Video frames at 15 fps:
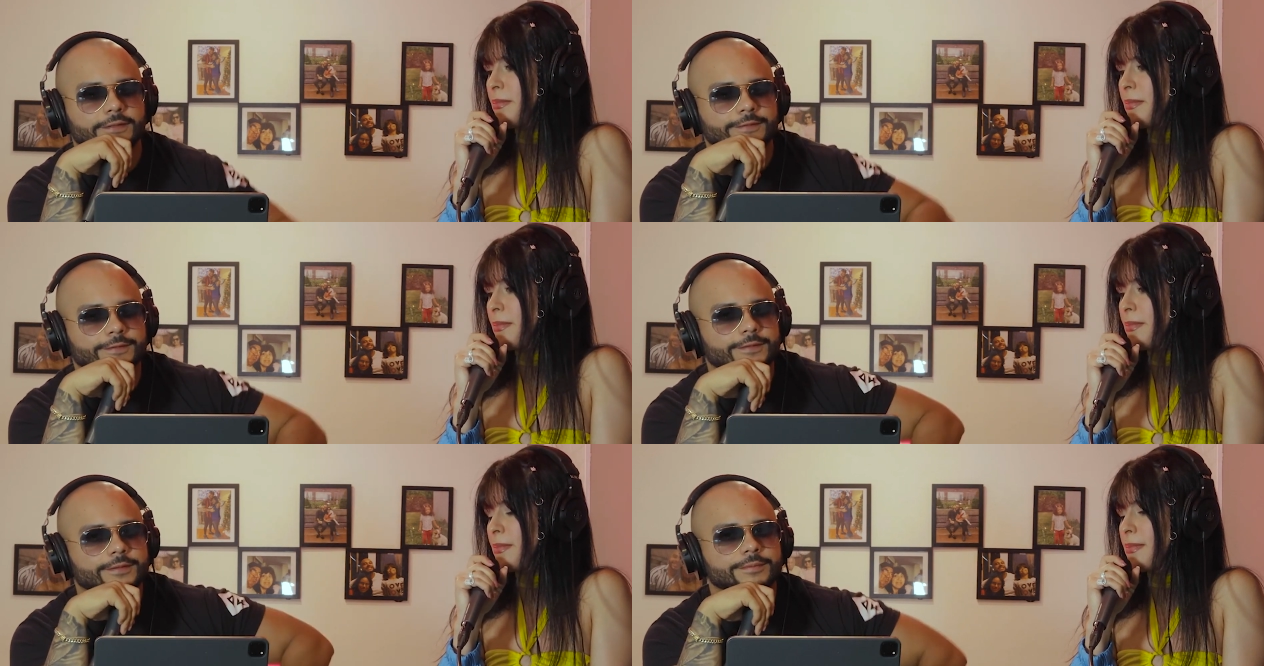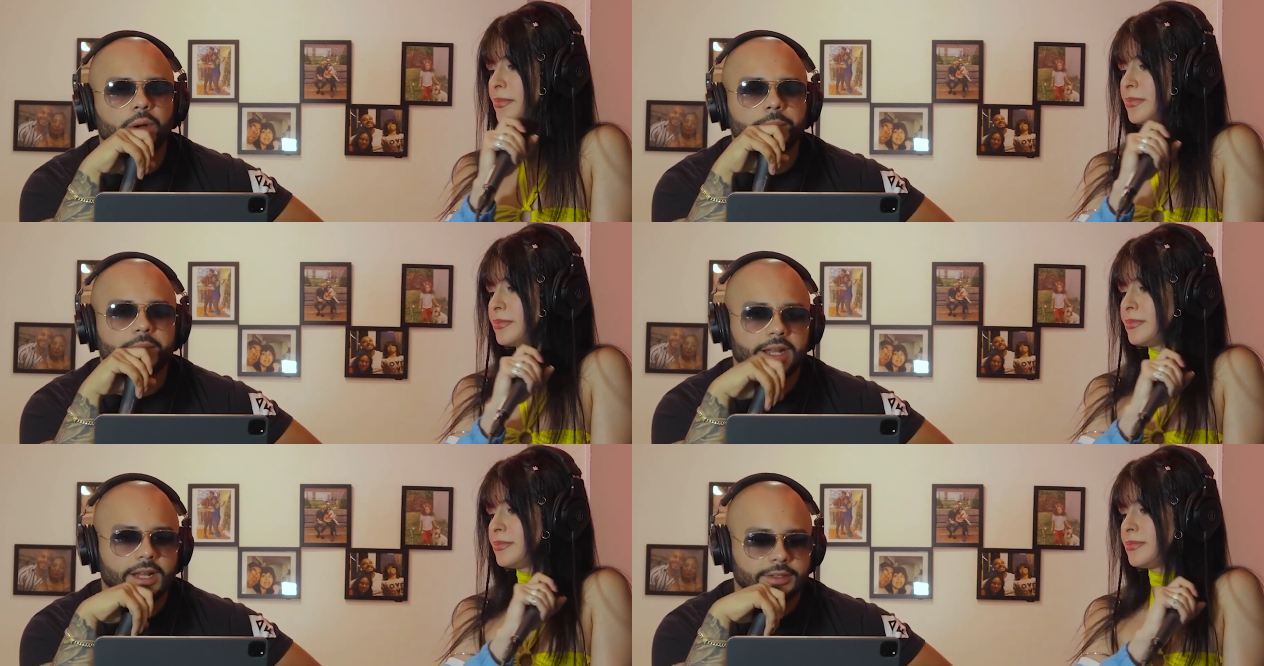Speaker 1: of
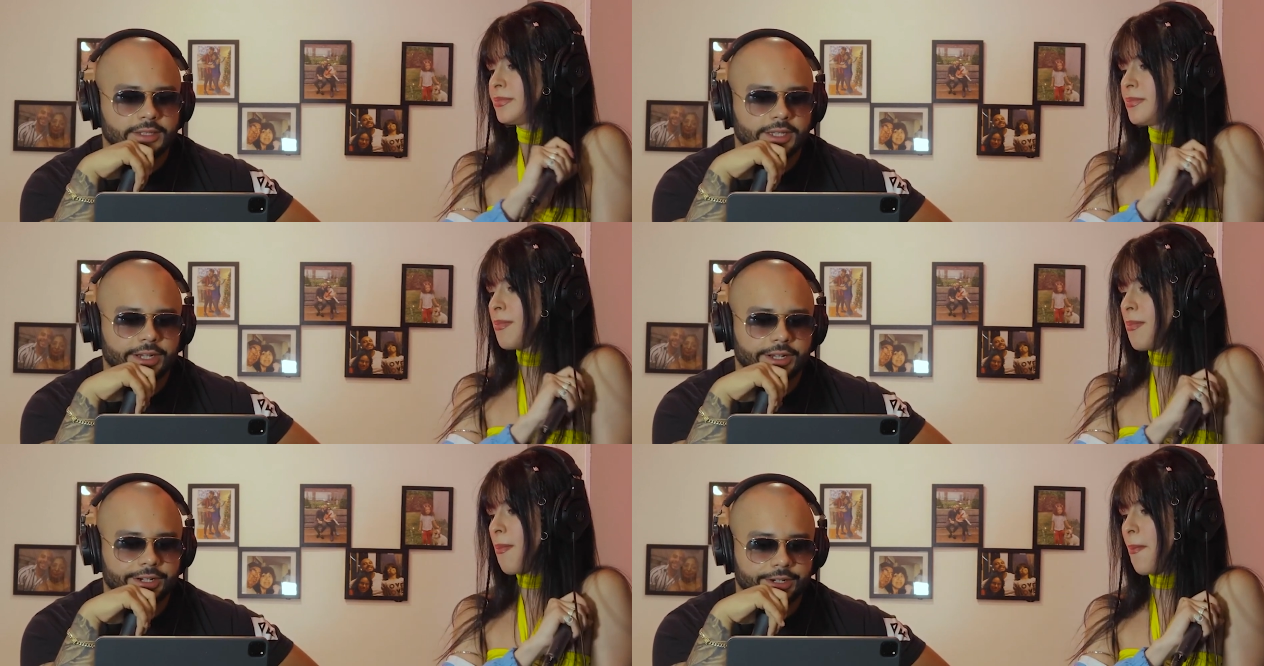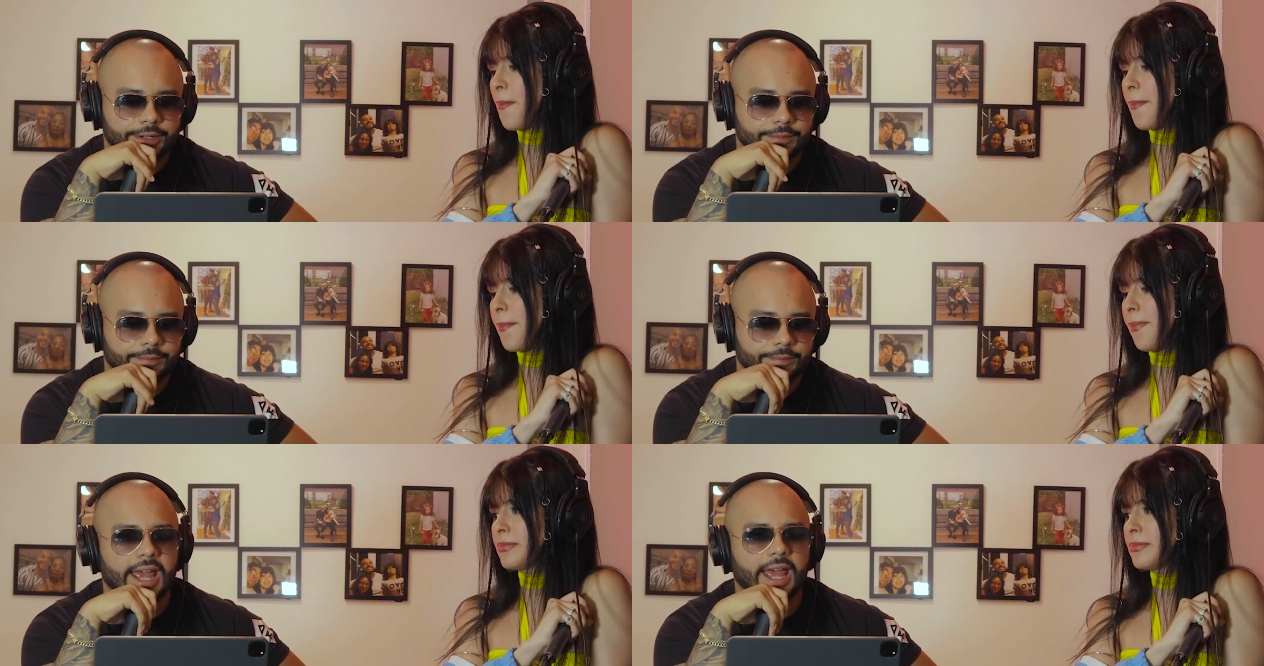women out
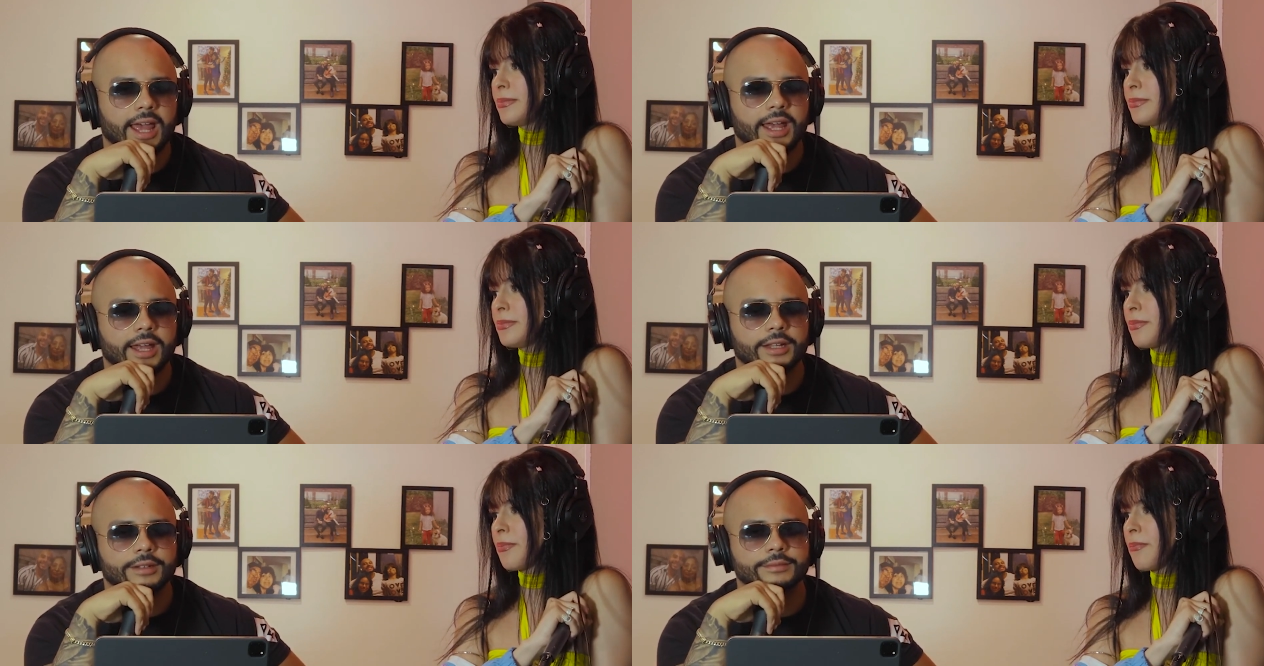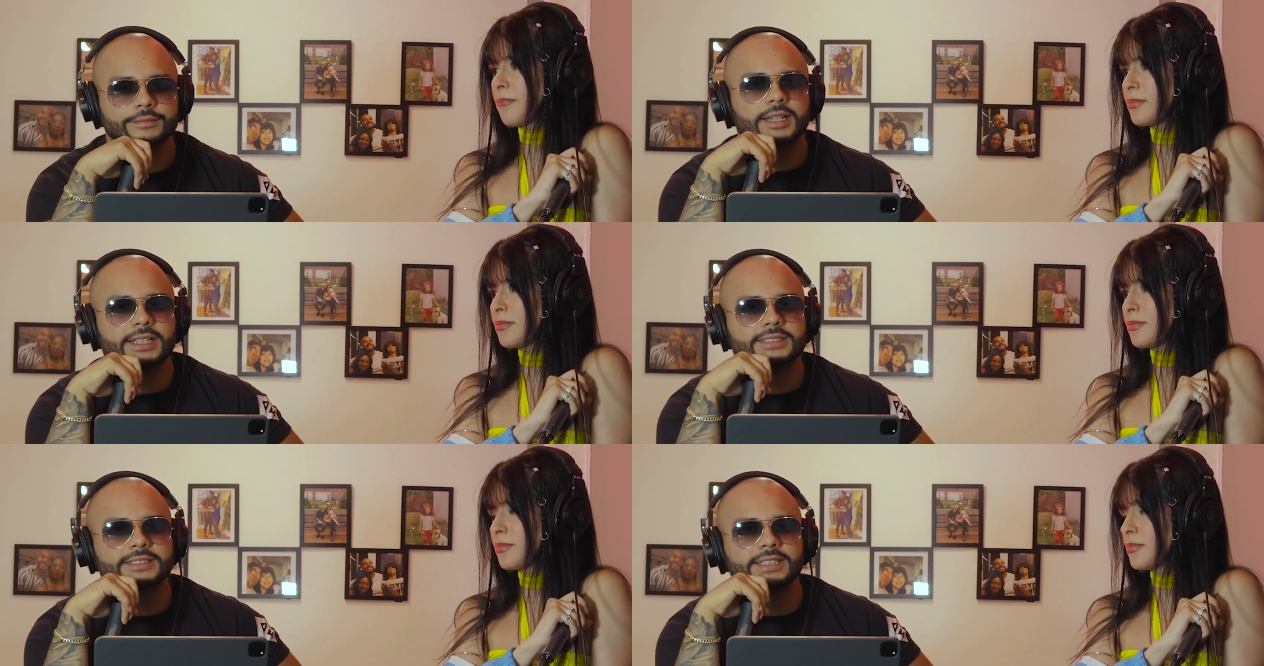there that,
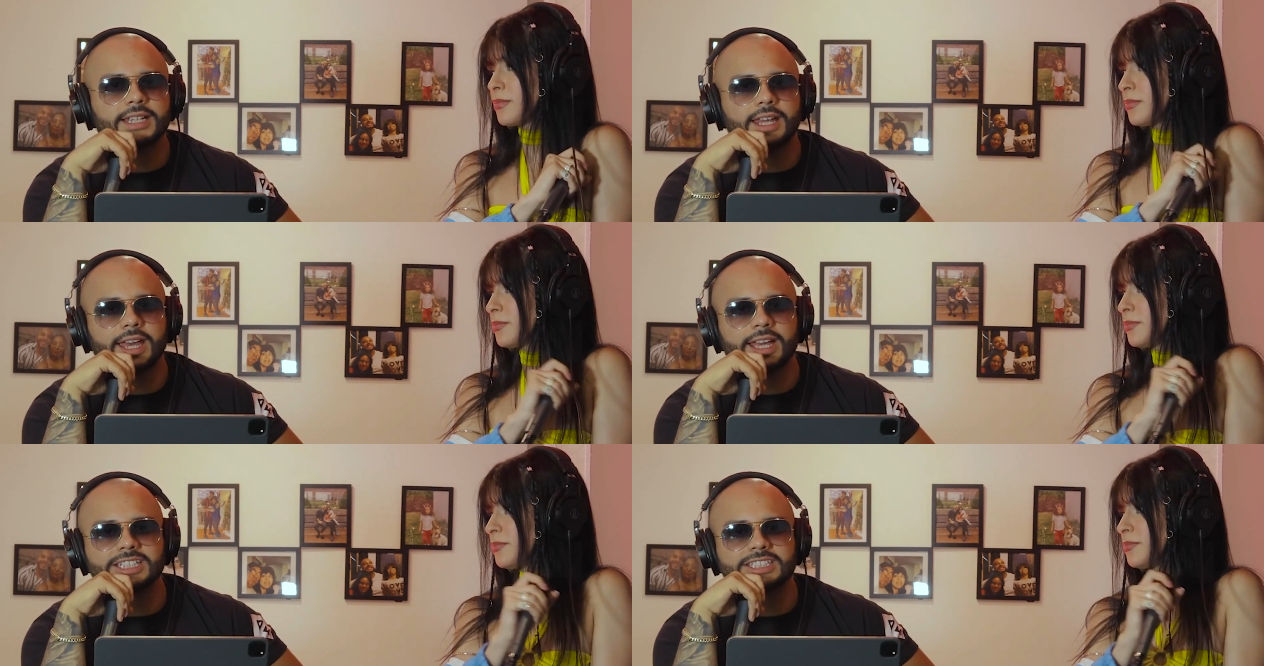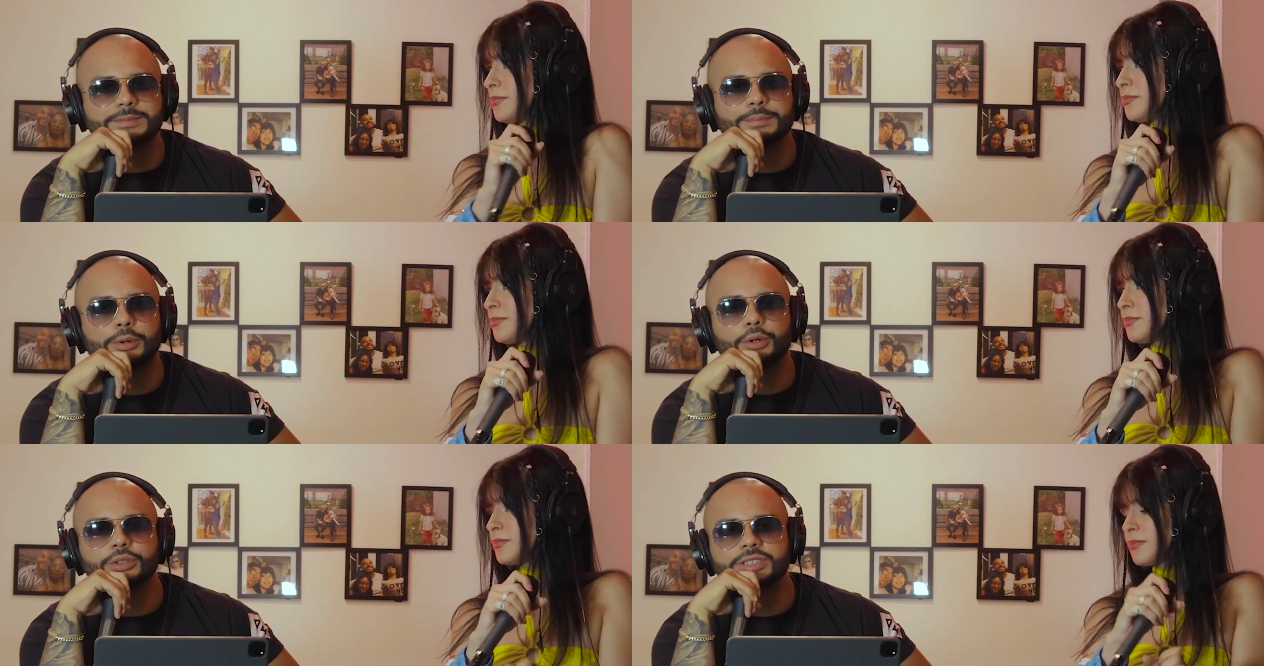let's say,
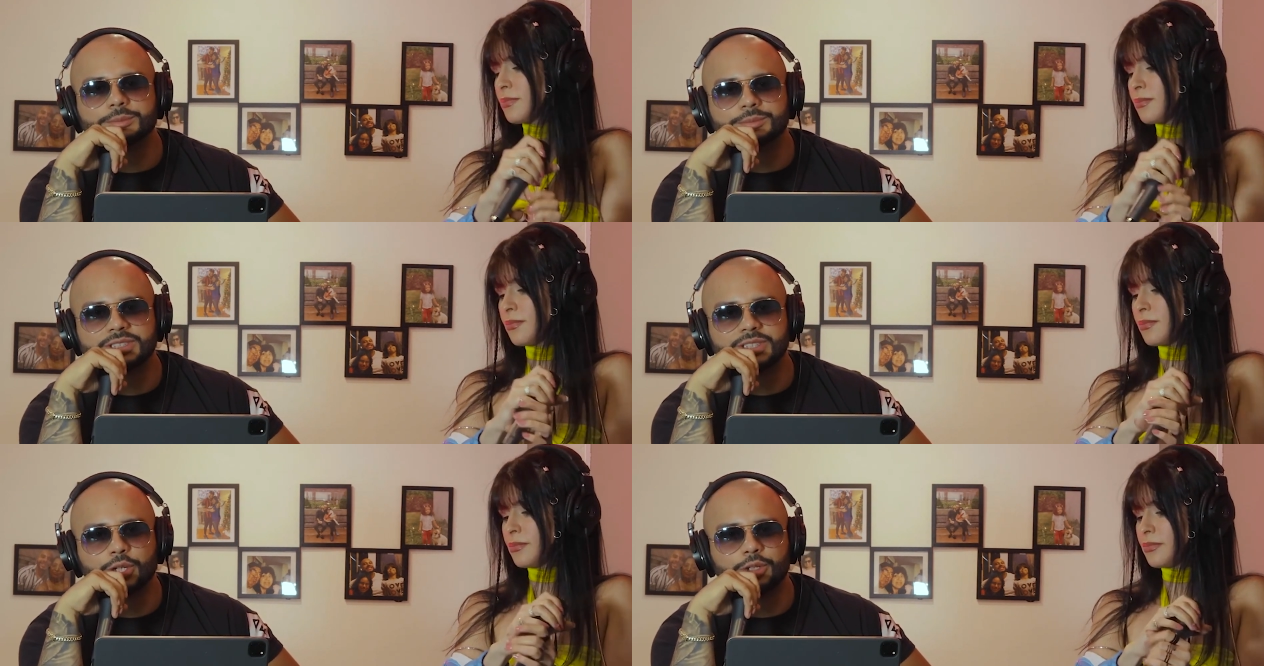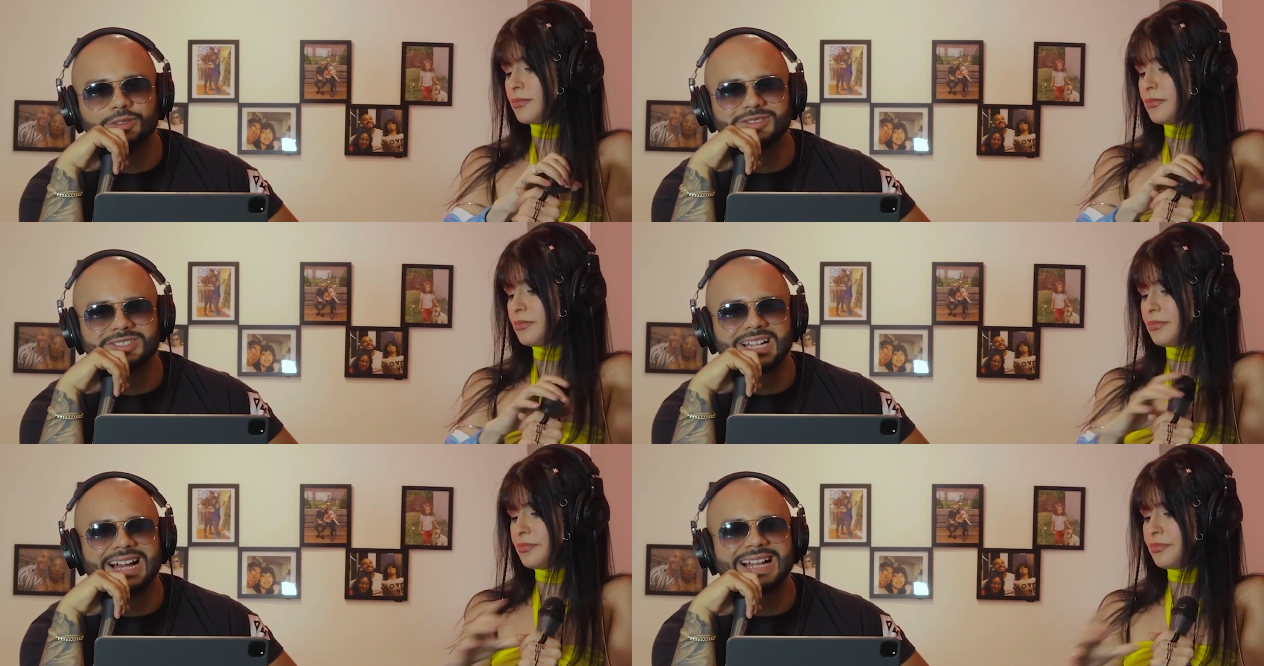expose
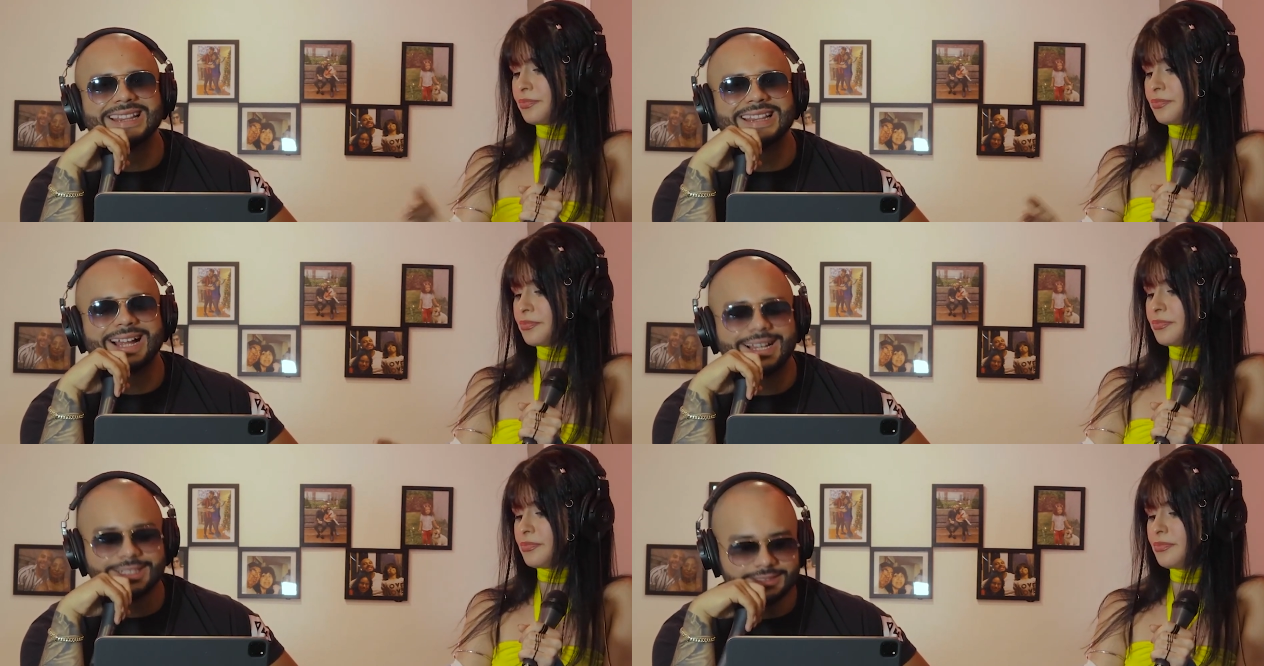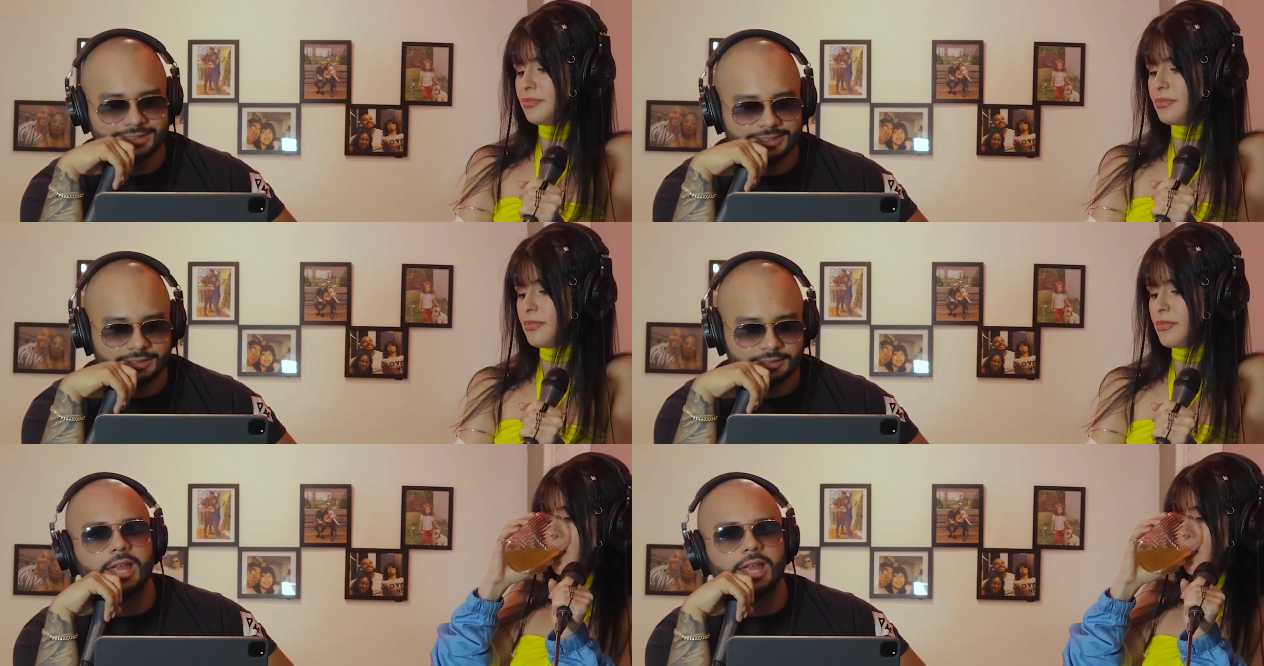themselves a lot.